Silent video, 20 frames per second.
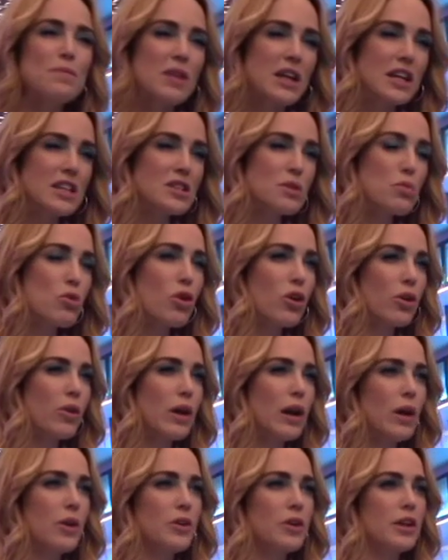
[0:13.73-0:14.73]
it's more
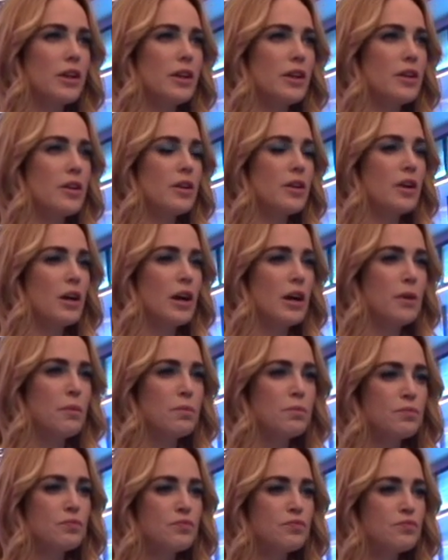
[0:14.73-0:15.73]
grounded
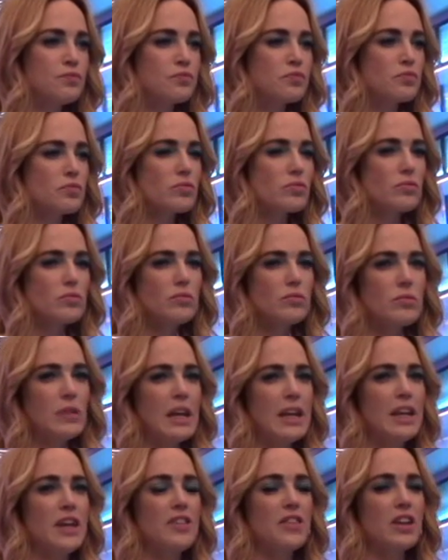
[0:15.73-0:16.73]

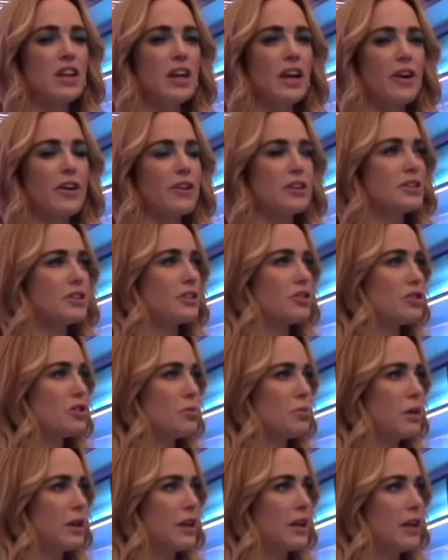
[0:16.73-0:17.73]
in the characters a
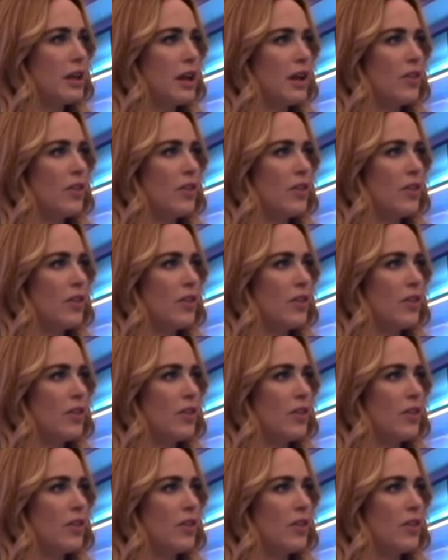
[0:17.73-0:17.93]
bit.